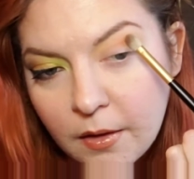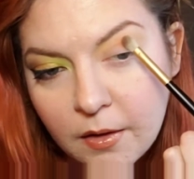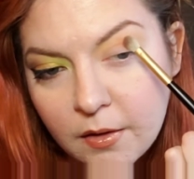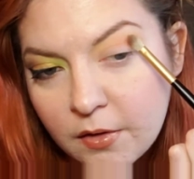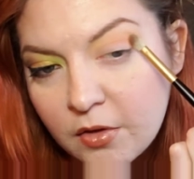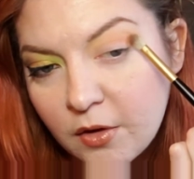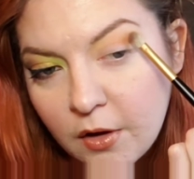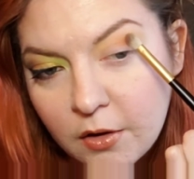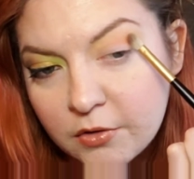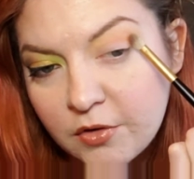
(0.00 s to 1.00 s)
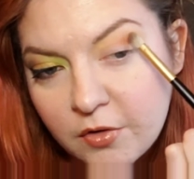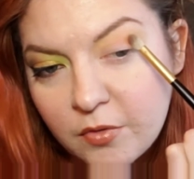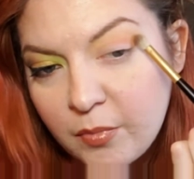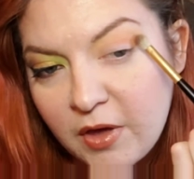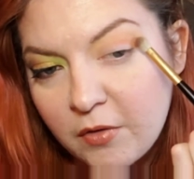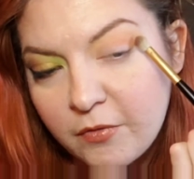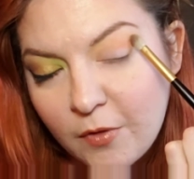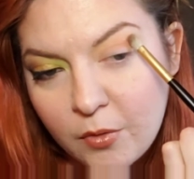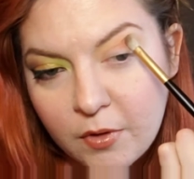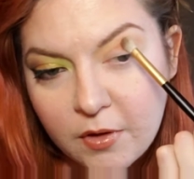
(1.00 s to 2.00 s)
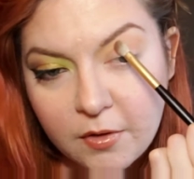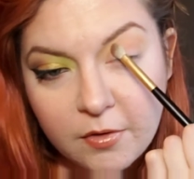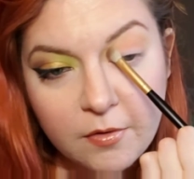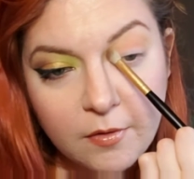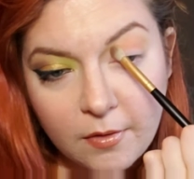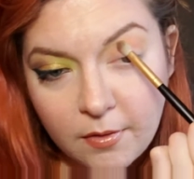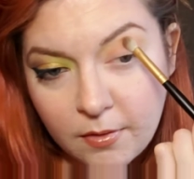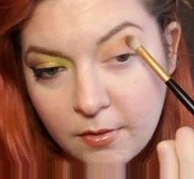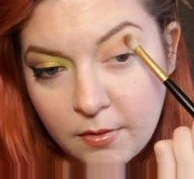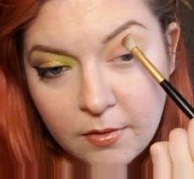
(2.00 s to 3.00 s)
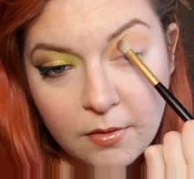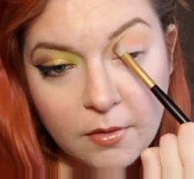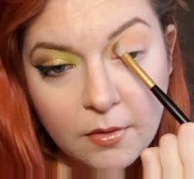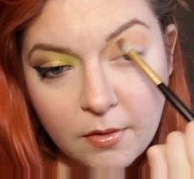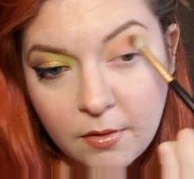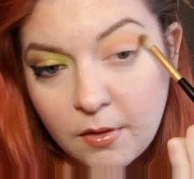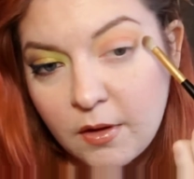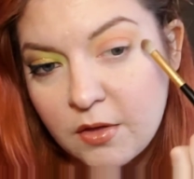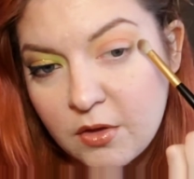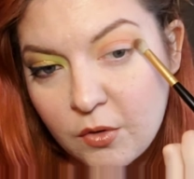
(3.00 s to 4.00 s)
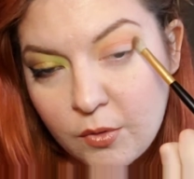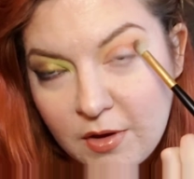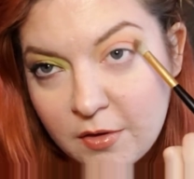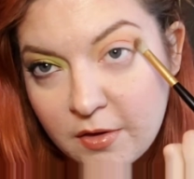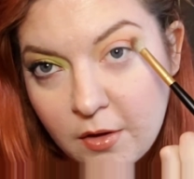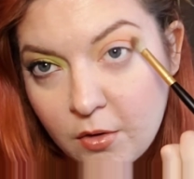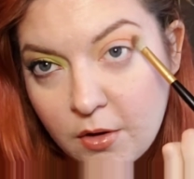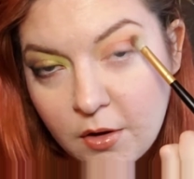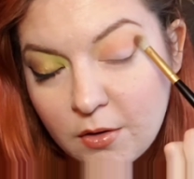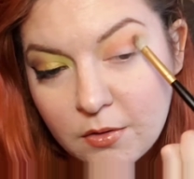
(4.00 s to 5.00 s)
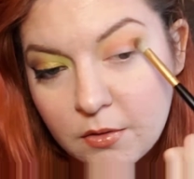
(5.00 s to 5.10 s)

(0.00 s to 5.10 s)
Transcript: and it's all just being focused in the crease area.